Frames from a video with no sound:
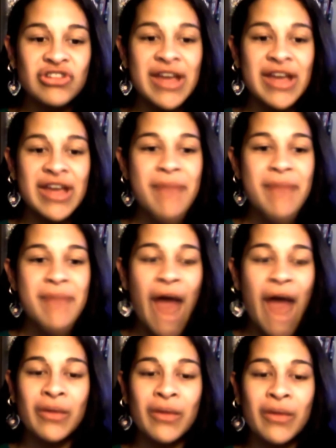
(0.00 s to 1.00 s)
and
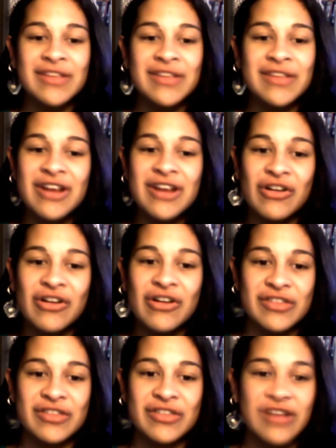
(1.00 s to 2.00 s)
empowering the young girls
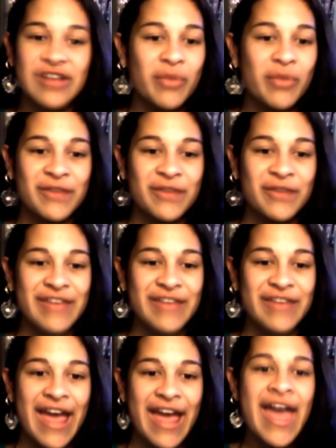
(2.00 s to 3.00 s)
and young women of today
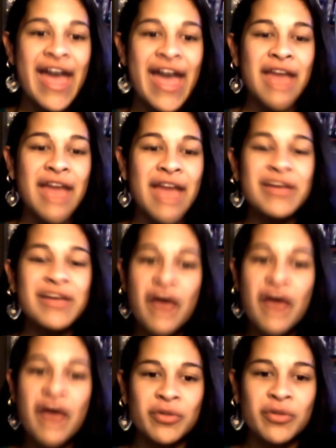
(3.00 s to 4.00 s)
in being
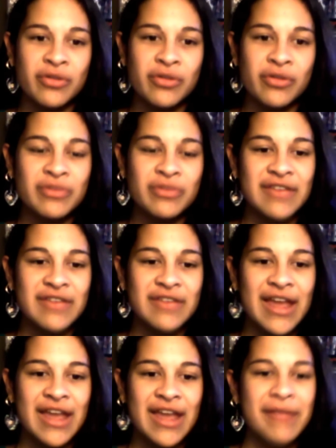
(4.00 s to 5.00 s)
comfortable in their own skin
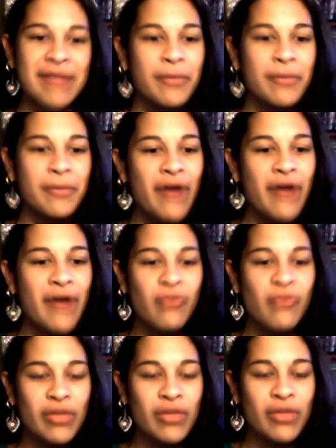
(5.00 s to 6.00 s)
and being proud of who
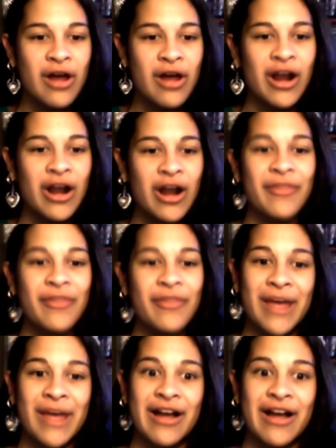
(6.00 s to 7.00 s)
they are and the way
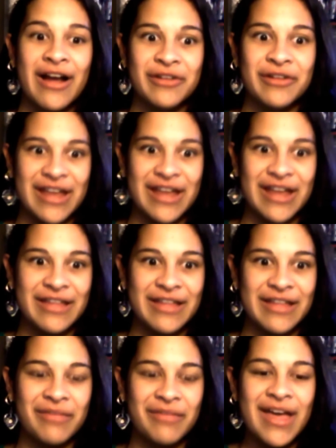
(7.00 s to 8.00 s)
God created them.
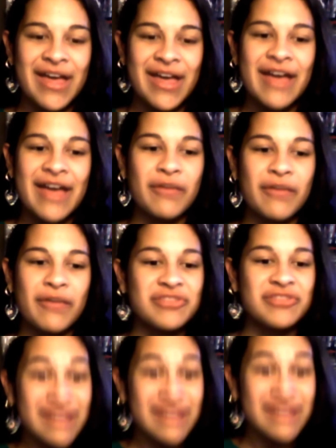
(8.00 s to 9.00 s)
Which
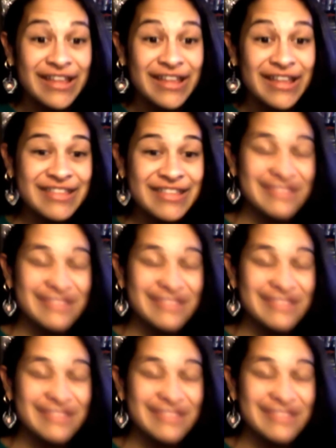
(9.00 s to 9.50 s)
means,